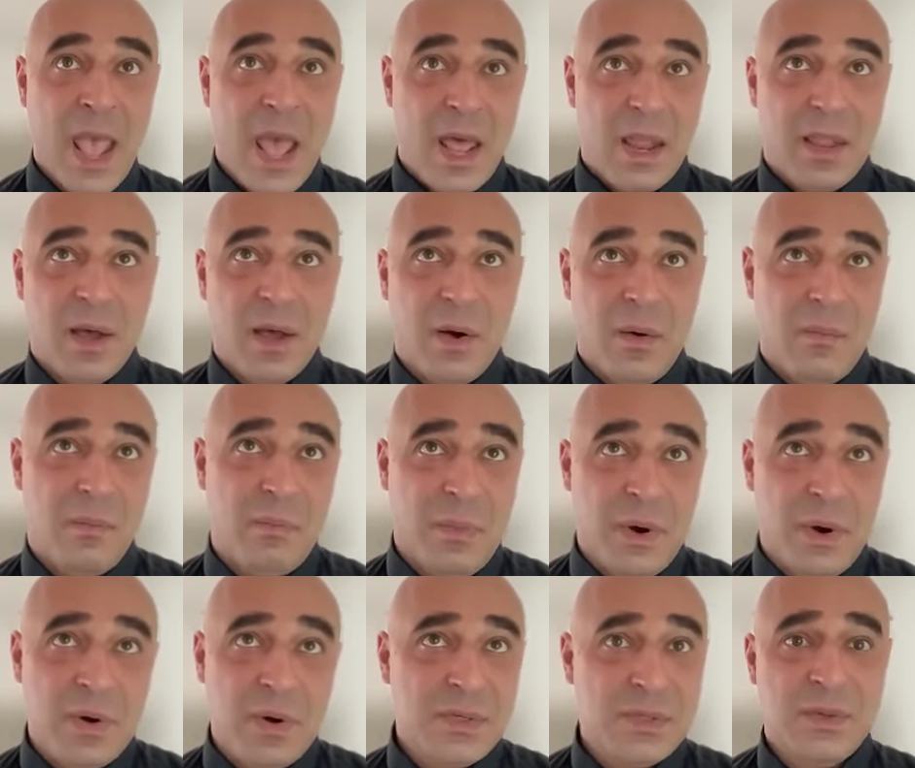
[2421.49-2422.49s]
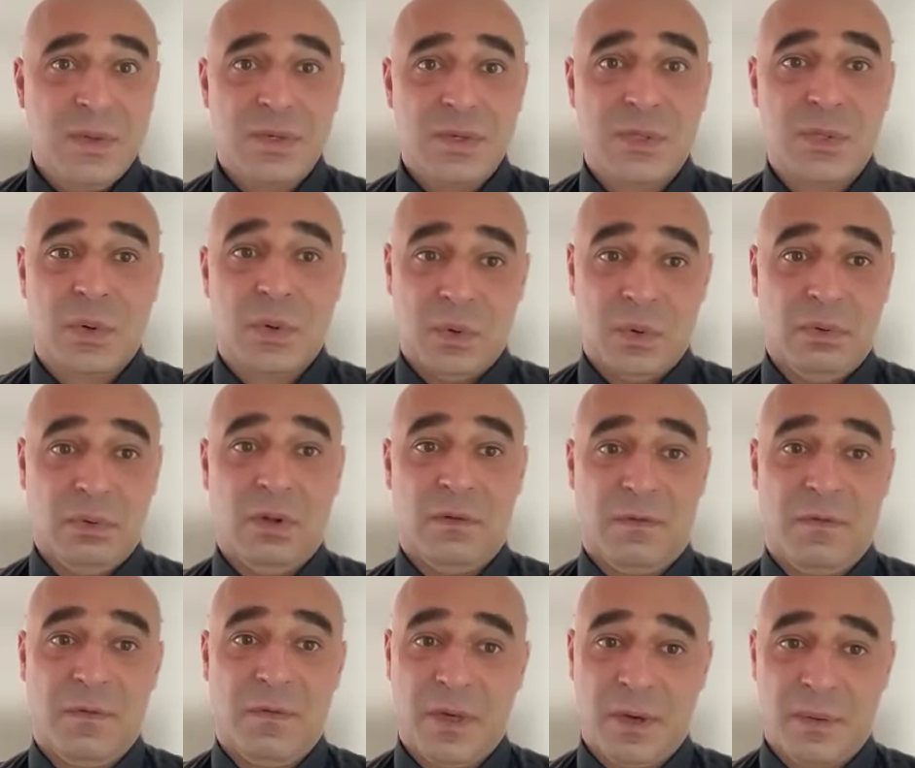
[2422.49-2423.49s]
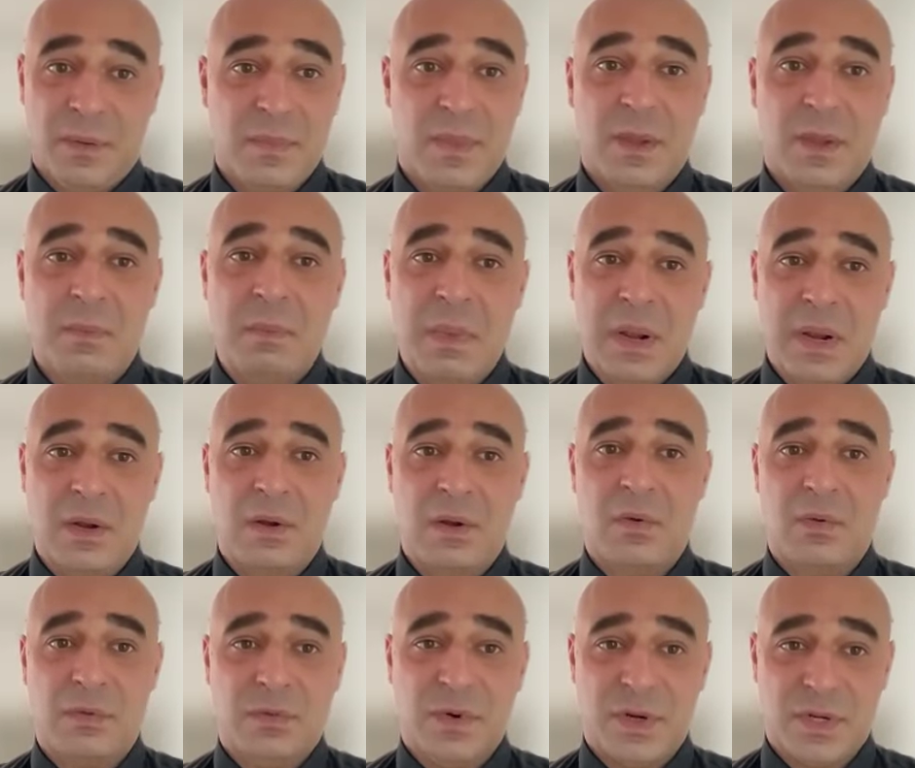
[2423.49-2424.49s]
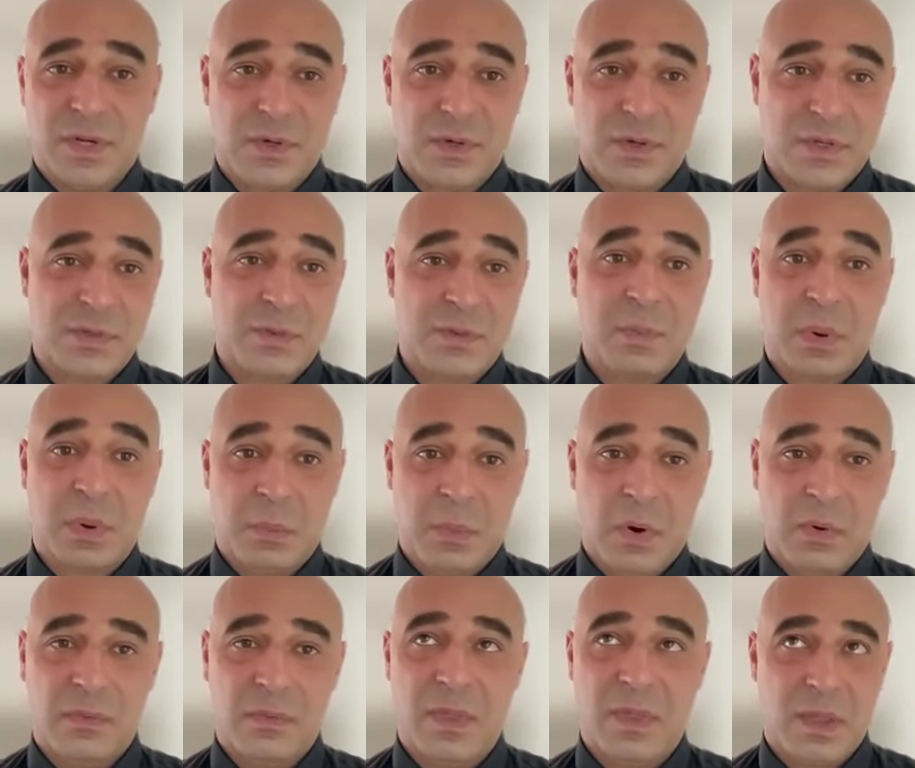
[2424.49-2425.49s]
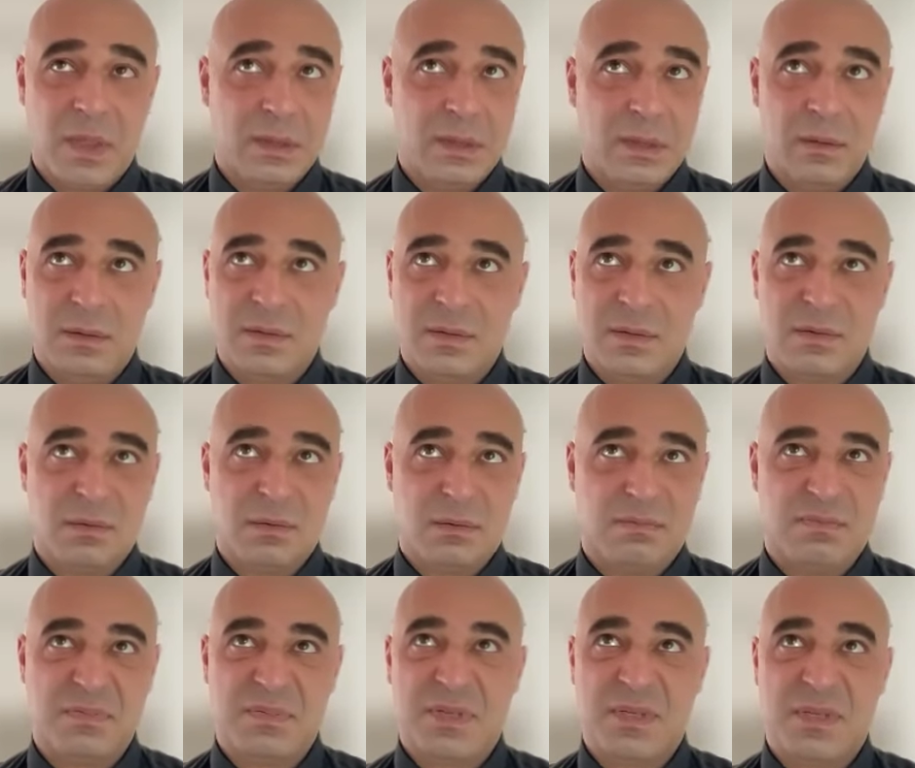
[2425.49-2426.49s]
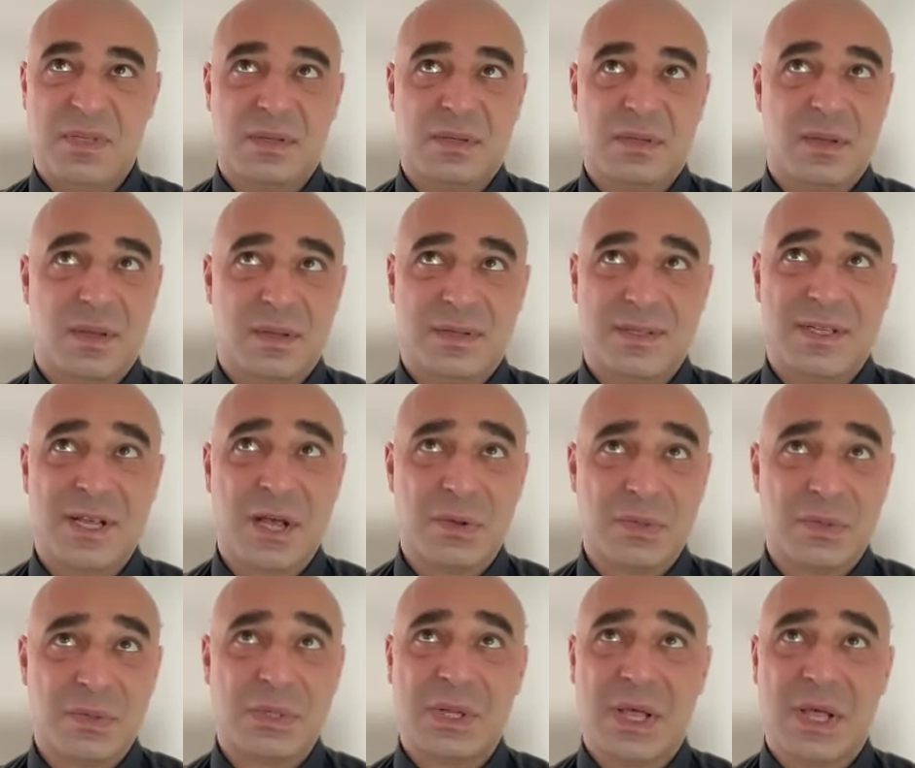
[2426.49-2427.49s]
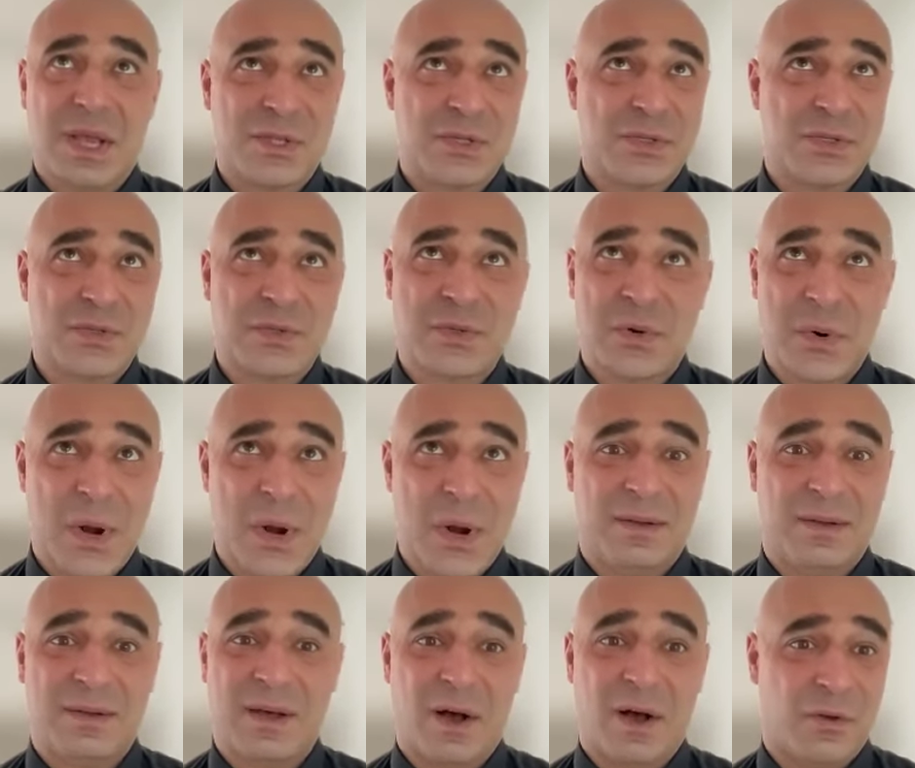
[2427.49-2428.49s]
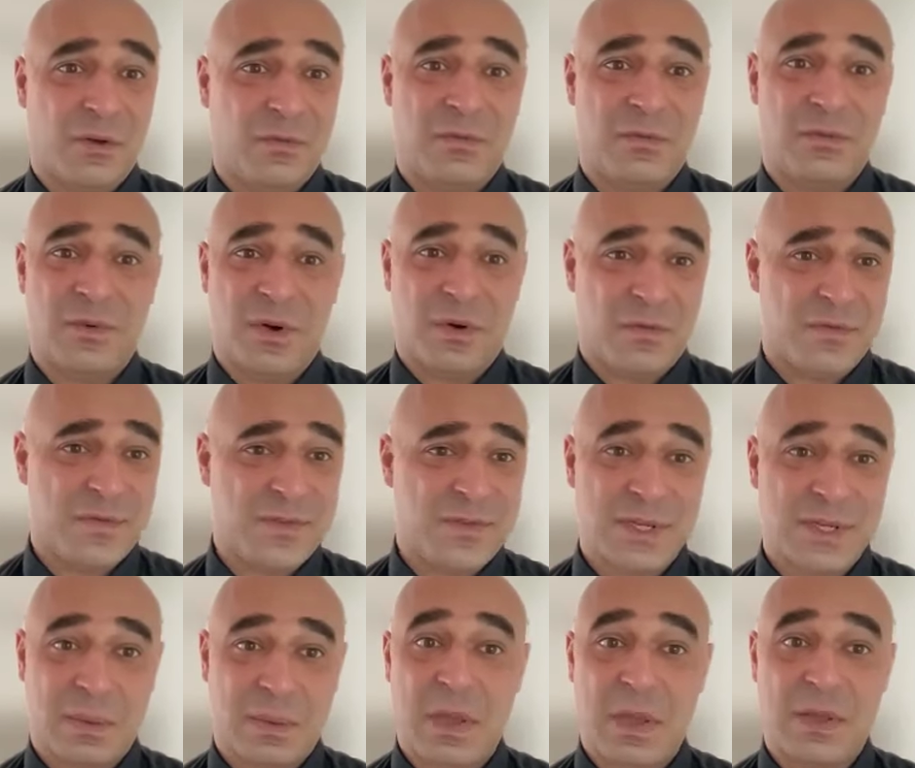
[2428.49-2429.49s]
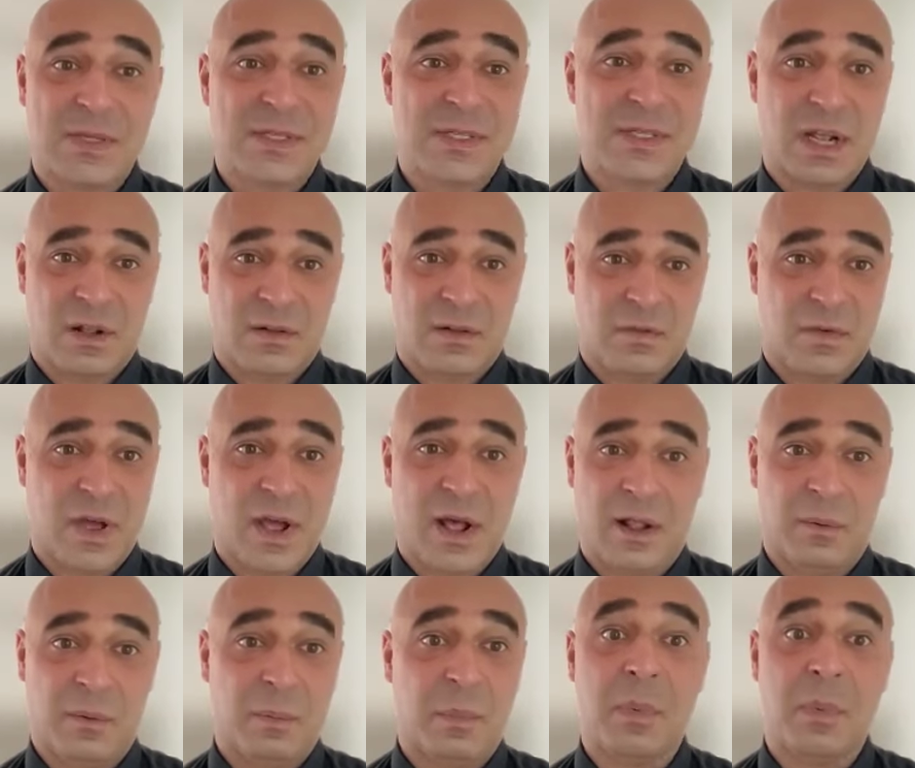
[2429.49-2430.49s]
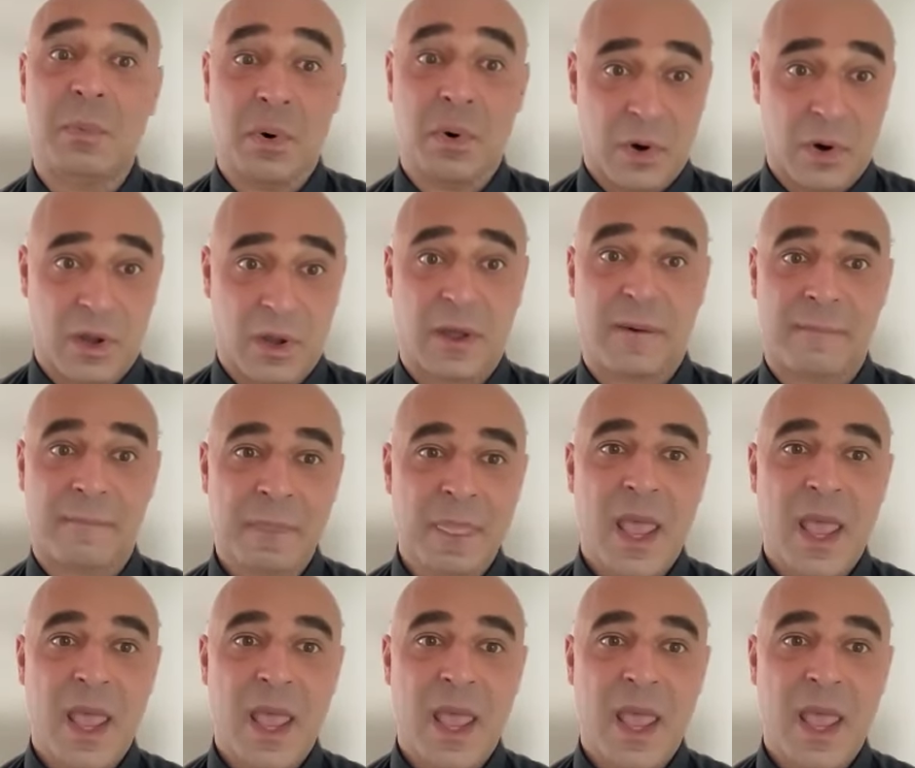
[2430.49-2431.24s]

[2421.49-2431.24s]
Now, there is this rule of thumb that many nutritionists promote that sounds like straight out of some self-help book.